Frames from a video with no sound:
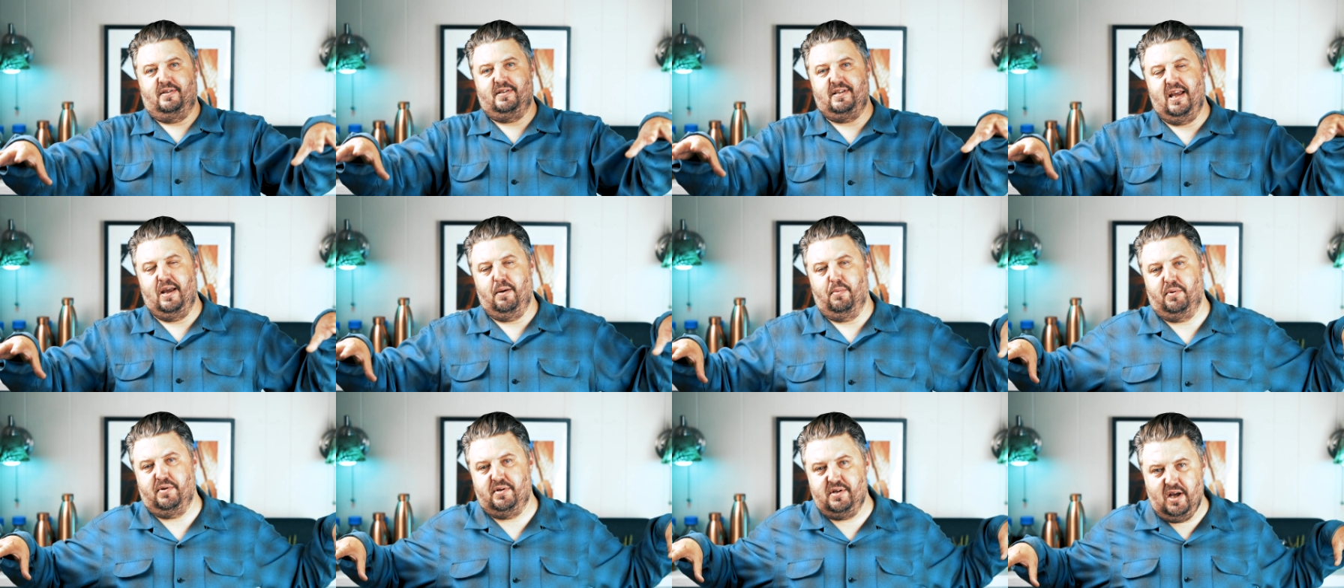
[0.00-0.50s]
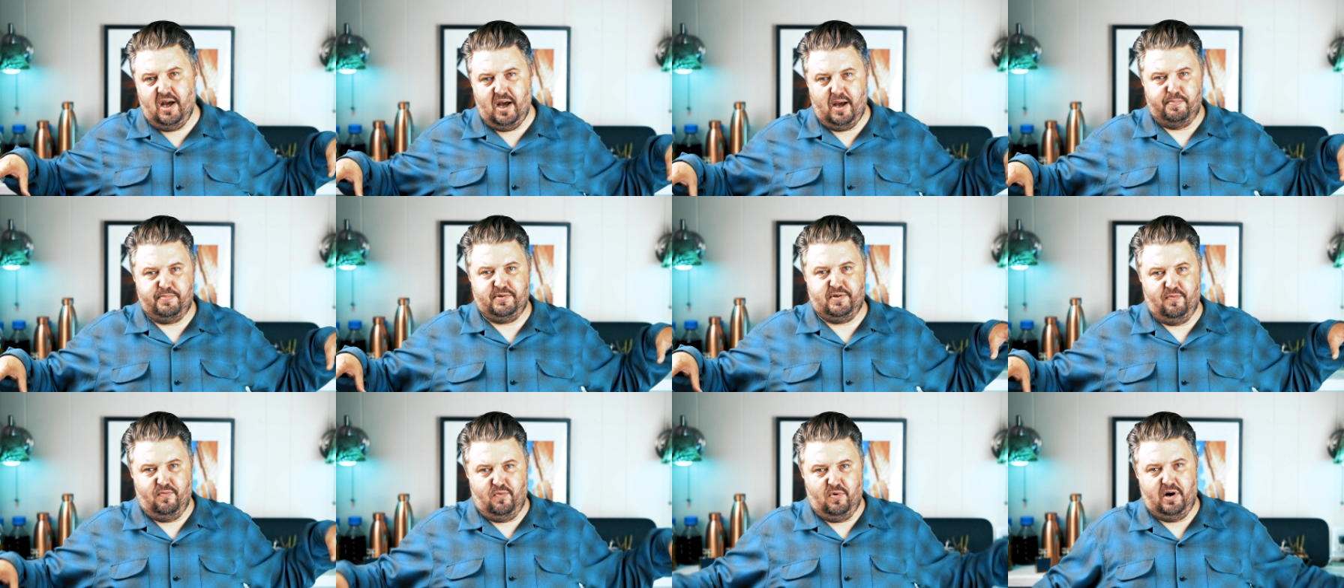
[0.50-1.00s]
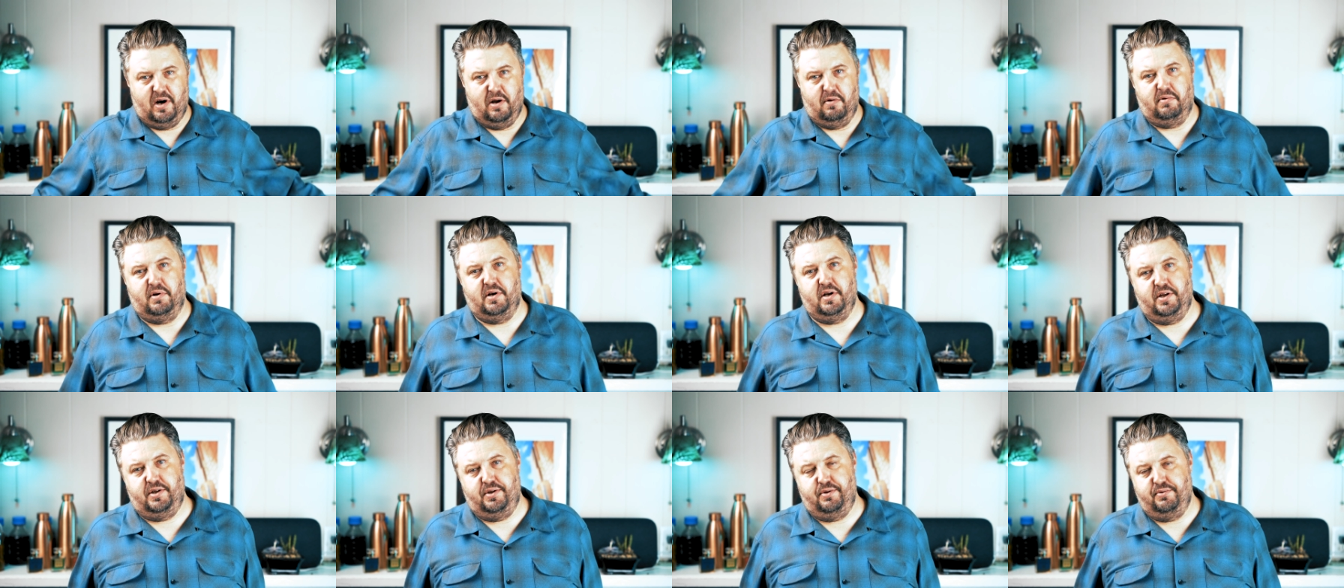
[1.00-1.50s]
tabletops of where I
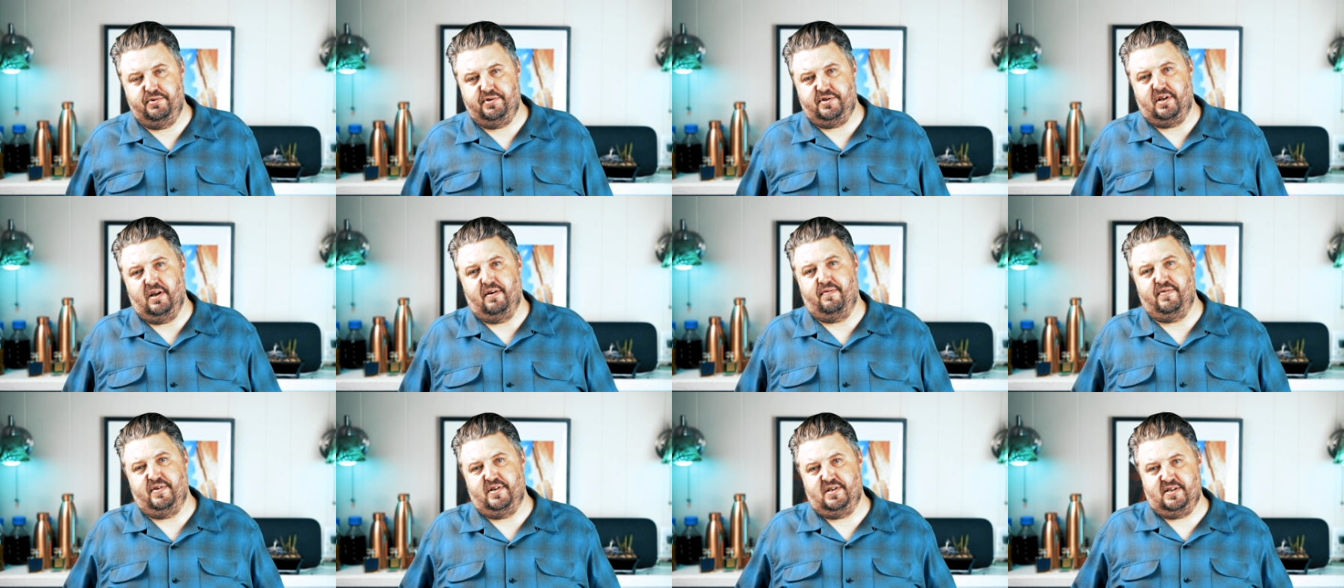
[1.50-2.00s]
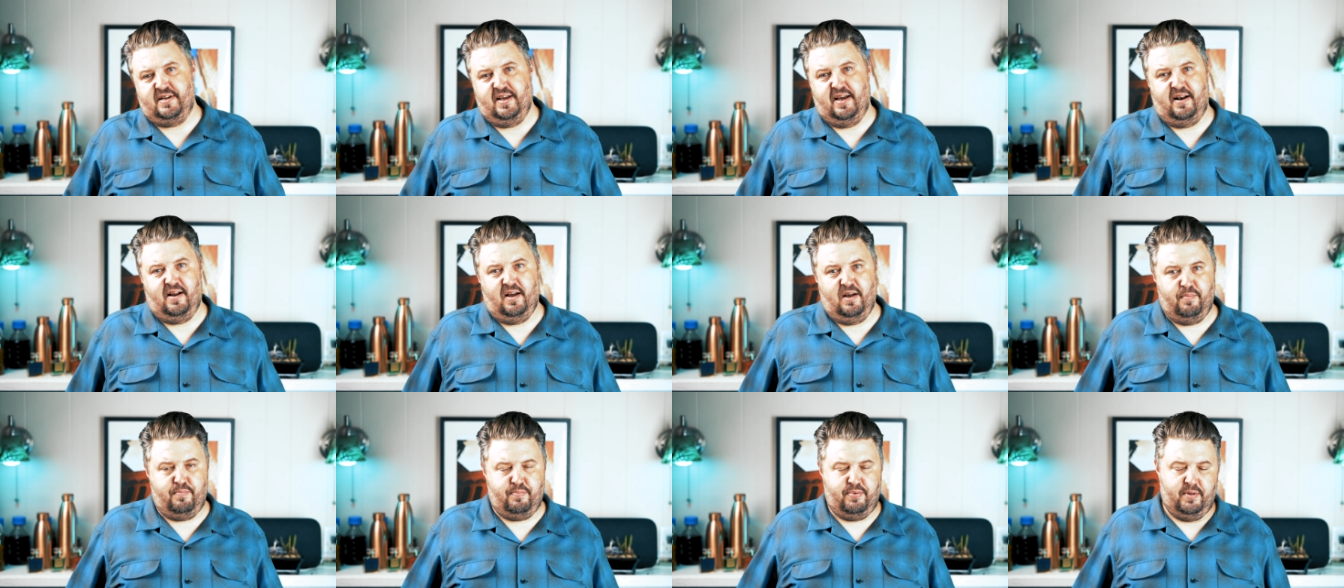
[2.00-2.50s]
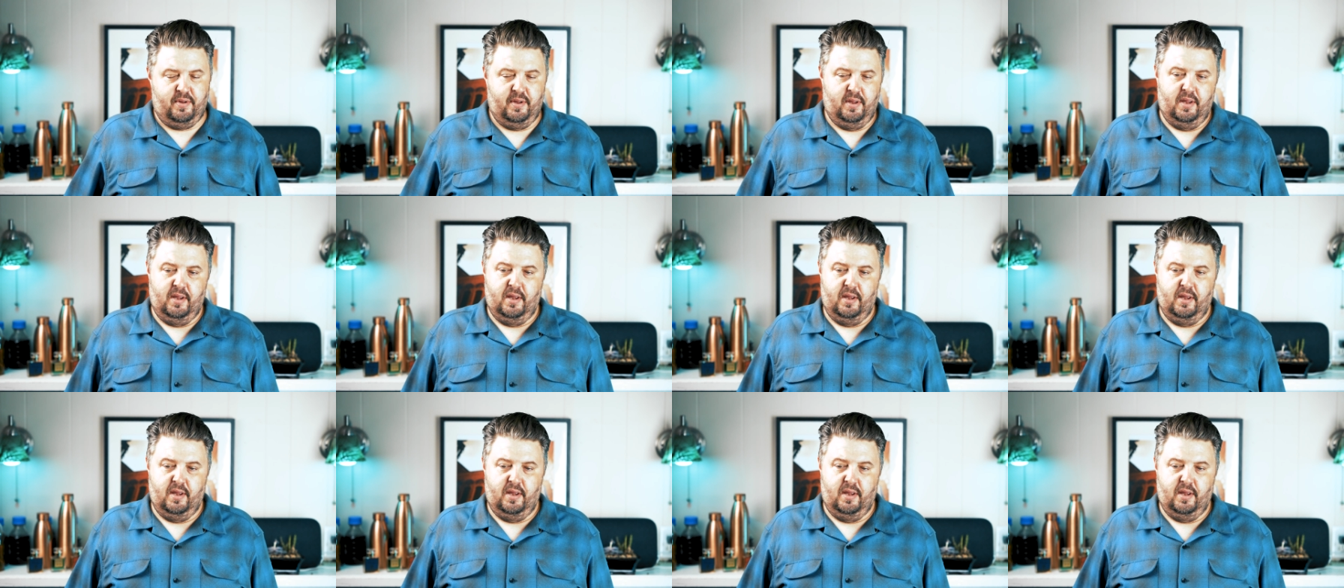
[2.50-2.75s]
want to do stuff is set up.